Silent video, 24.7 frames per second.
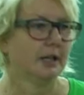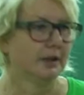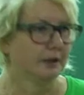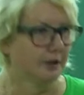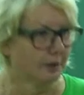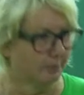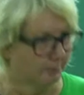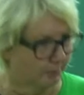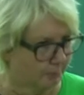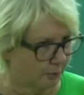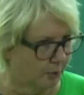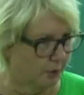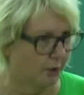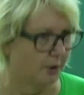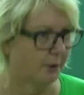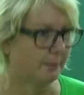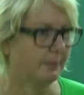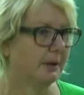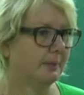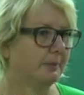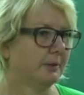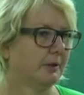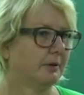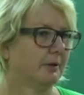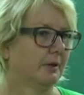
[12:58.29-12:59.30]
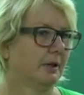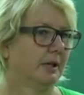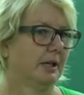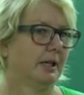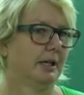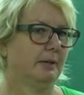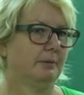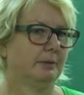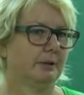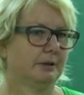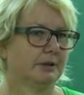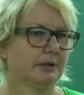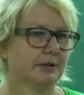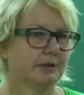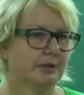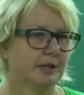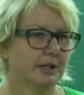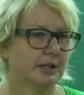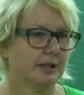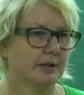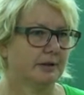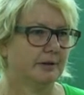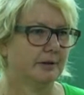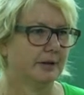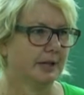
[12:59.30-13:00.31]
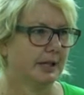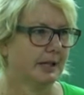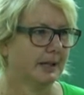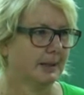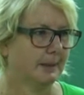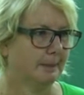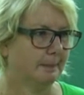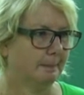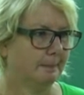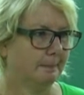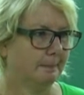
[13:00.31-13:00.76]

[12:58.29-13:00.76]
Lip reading: the more people are able to stay okay.